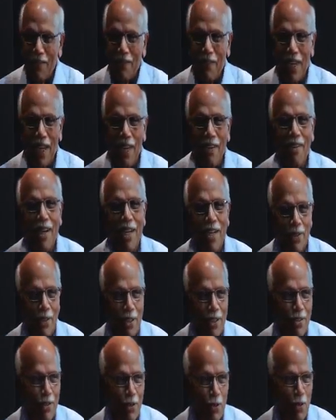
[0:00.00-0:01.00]
When I went to
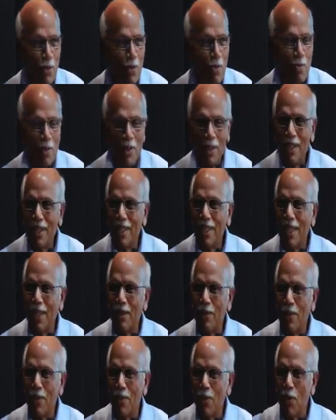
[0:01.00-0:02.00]
this room,
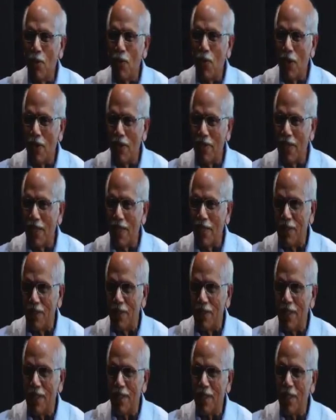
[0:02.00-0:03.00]
there was no faucet
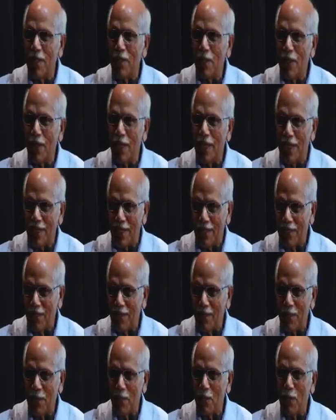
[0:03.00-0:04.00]
in the toilet,
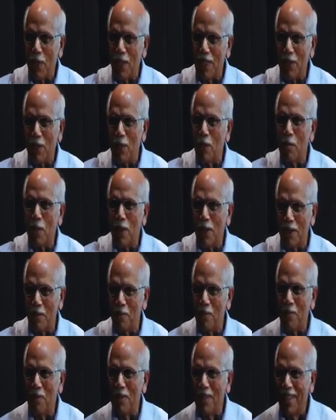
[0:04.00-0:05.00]
so to wash your
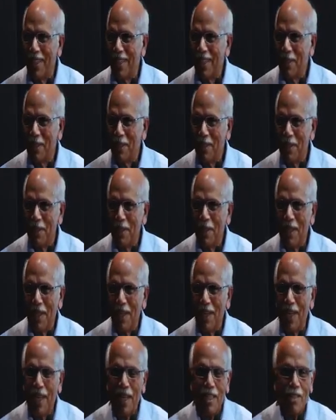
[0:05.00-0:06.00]
bottom.
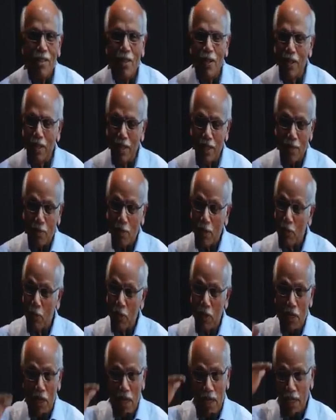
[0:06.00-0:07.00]
I thought this must
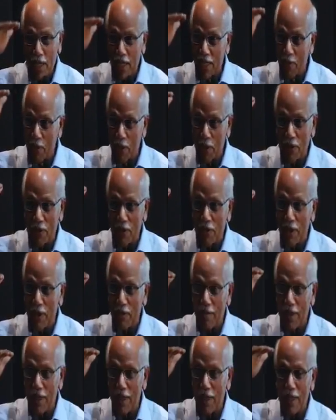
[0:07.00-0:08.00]
be the highest, because
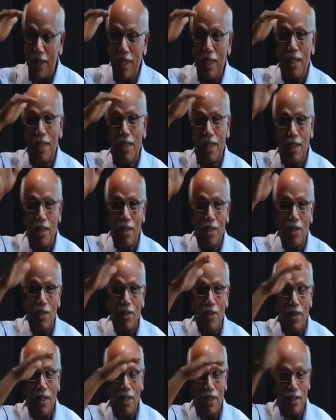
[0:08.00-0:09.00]
even in
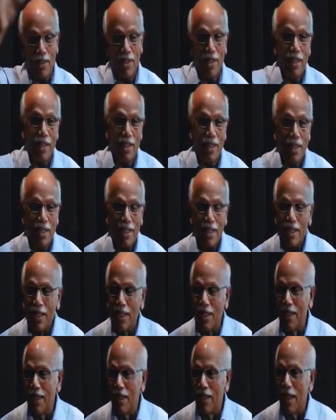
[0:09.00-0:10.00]
the
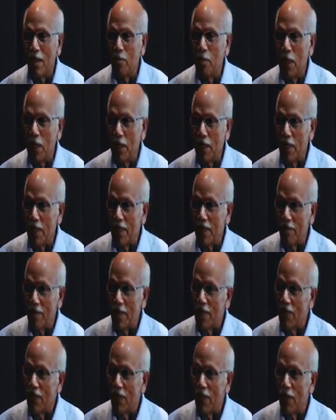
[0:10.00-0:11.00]
American
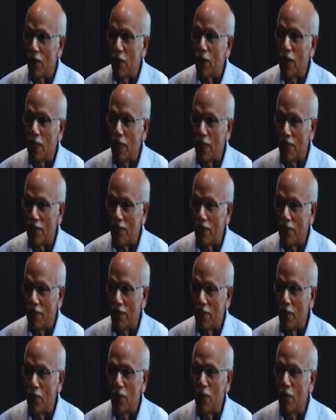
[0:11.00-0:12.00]
7-star
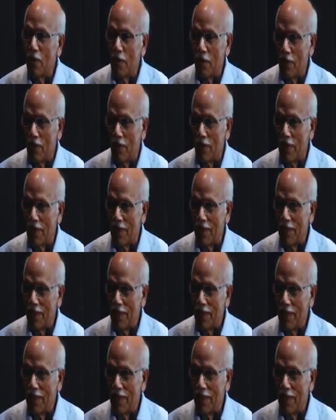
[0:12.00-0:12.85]
hotels, you don't have a faucet.